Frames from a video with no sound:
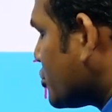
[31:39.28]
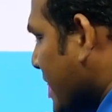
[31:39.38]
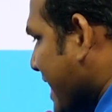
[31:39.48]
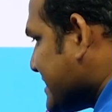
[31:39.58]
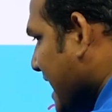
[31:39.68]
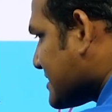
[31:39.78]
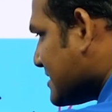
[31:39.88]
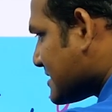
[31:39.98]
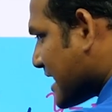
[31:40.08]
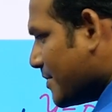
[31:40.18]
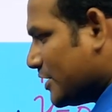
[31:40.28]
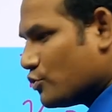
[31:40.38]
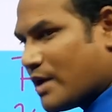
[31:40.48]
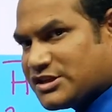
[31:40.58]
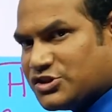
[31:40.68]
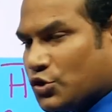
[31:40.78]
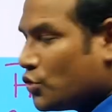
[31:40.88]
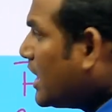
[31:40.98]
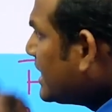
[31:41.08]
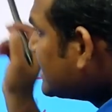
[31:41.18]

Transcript: So x-axis coming towards you.